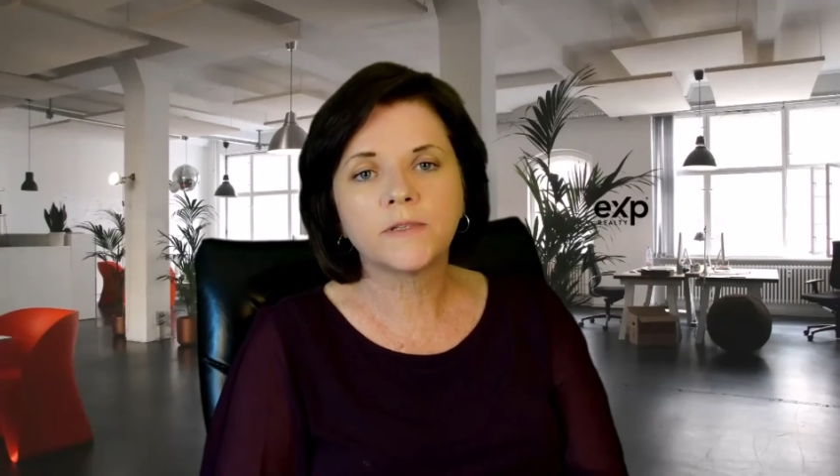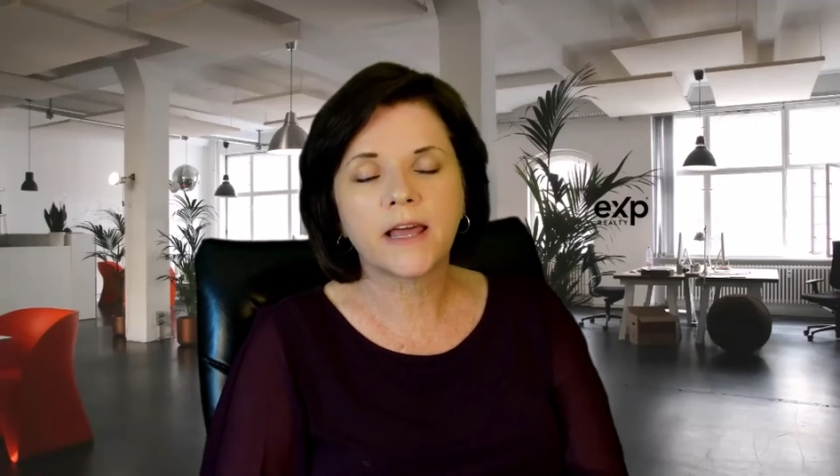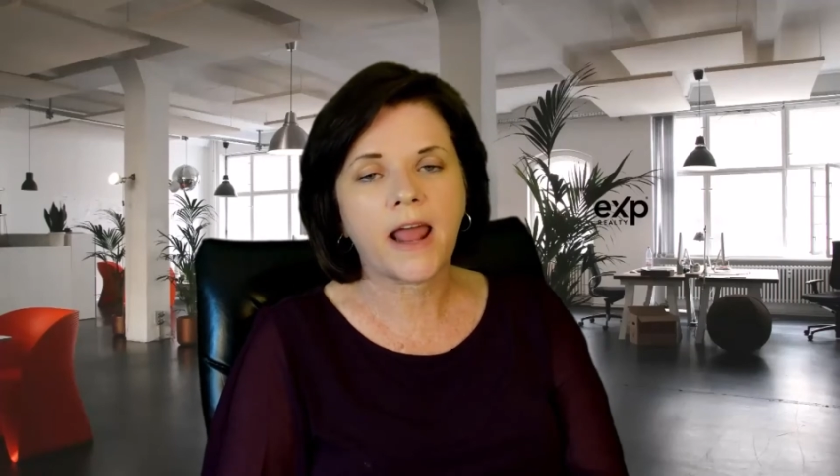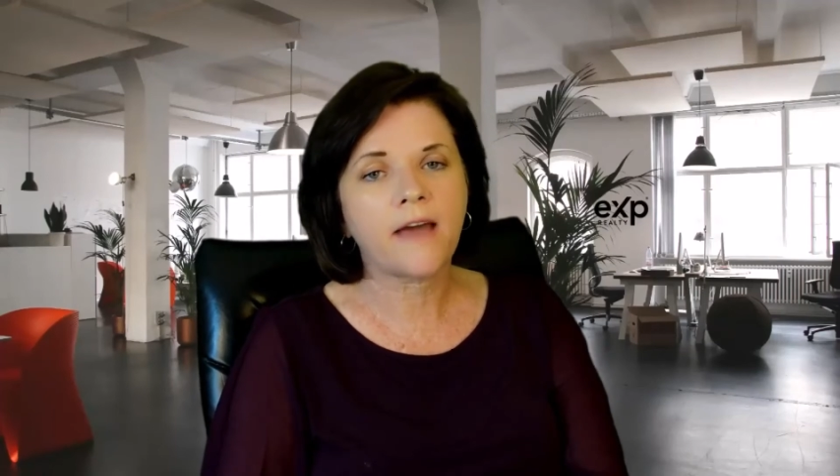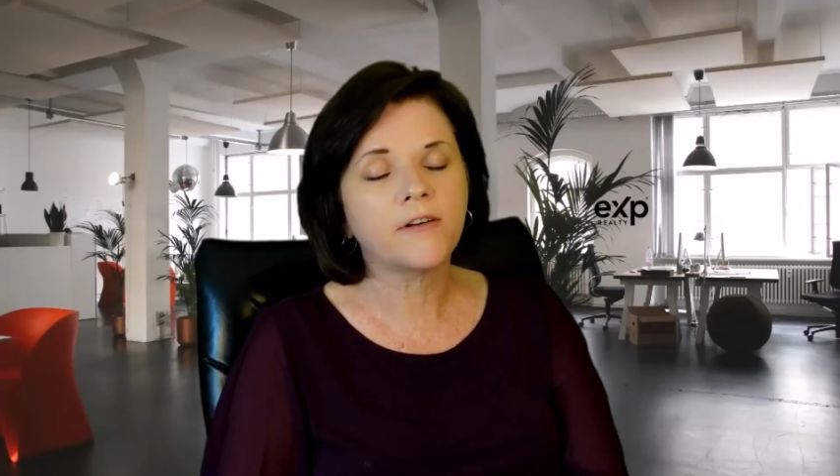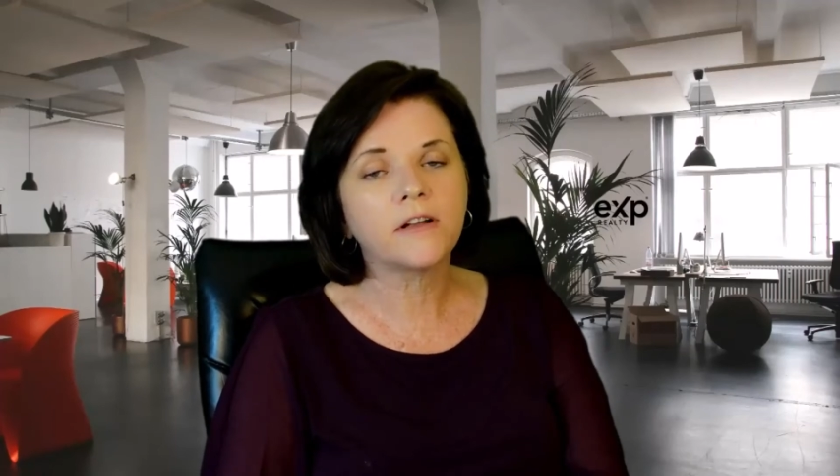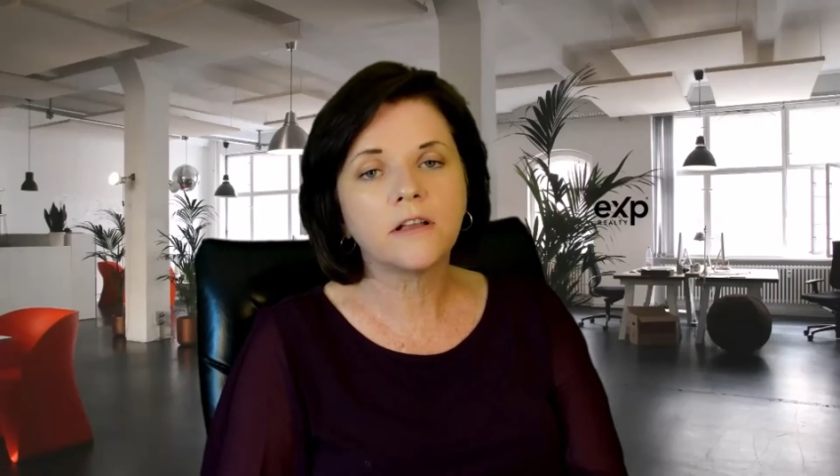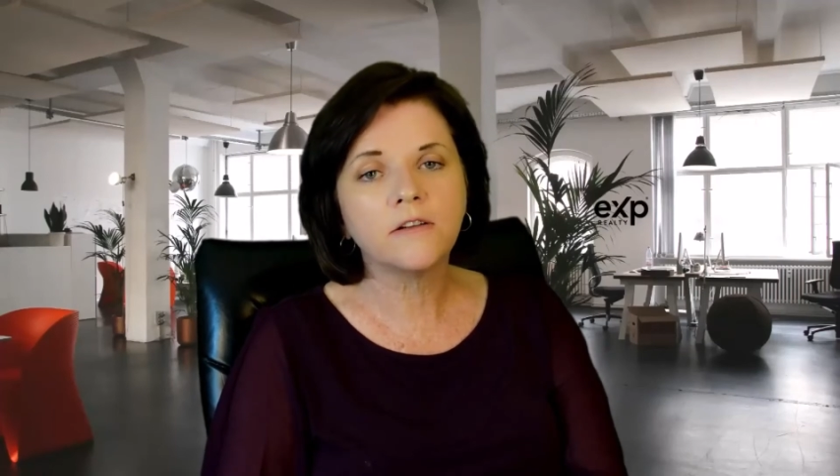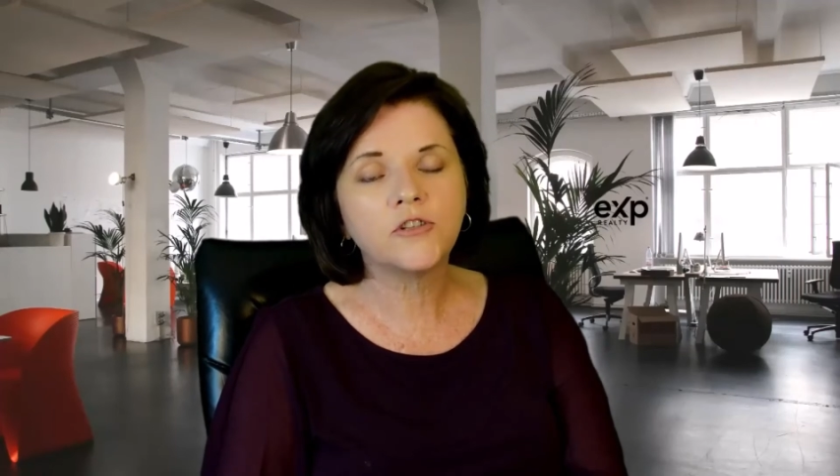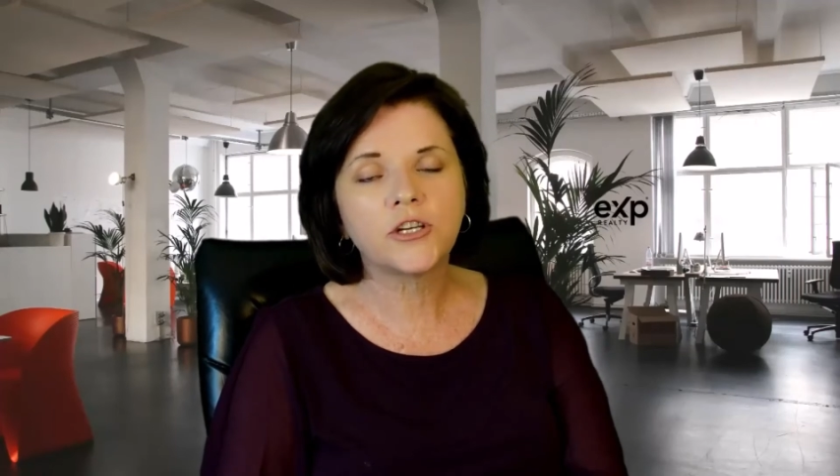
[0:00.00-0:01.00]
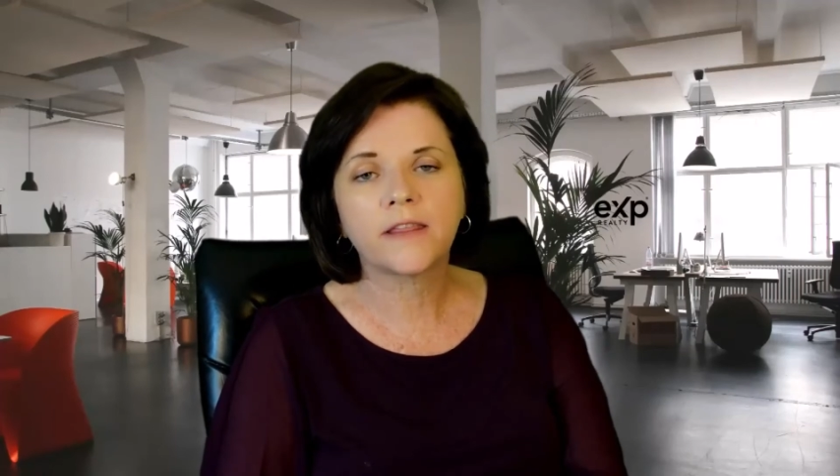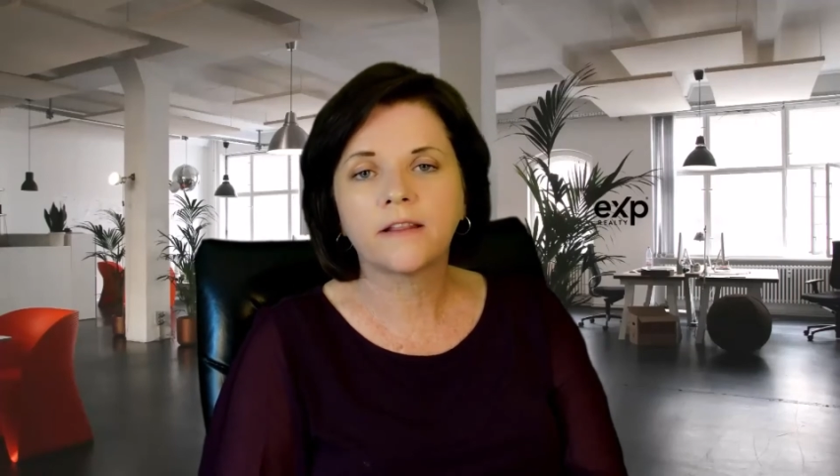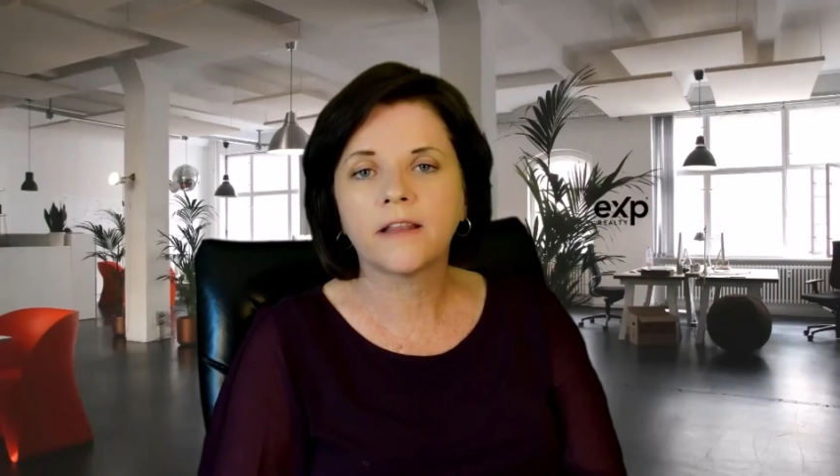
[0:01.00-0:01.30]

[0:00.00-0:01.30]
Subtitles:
that haven't closed yet in the